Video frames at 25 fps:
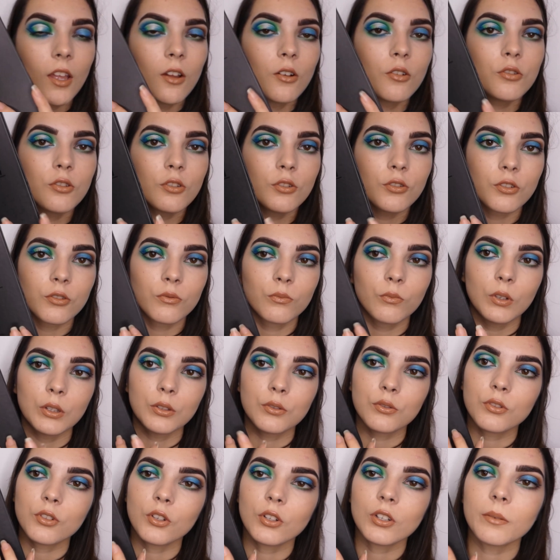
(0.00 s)
I also
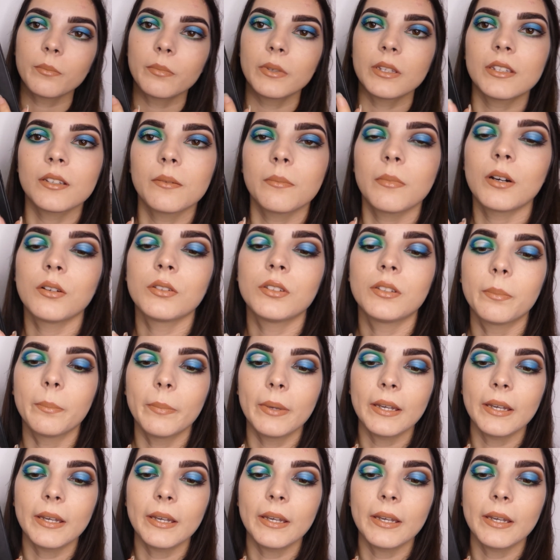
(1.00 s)
want to talk a bit about the